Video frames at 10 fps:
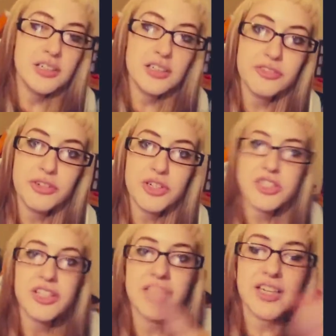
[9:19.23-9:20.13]

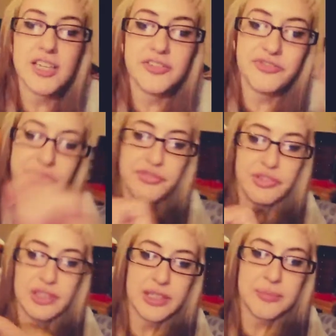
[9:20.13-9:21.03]
Unfortunately, I cannot
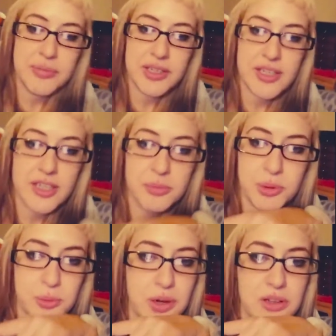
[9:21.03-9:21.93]
flip the camera
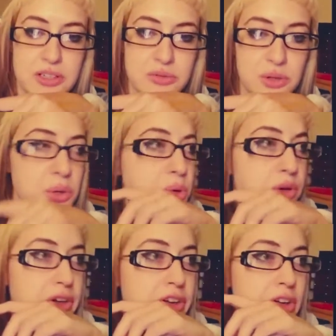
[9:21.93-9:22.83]
while it's
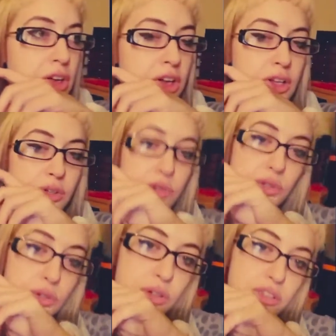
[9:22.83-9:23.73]
recording,
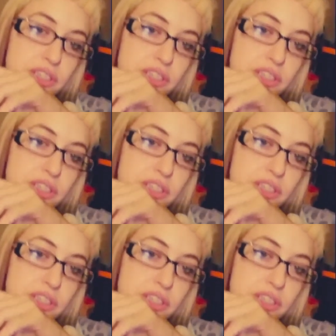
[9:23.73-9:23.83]
so I'm gonna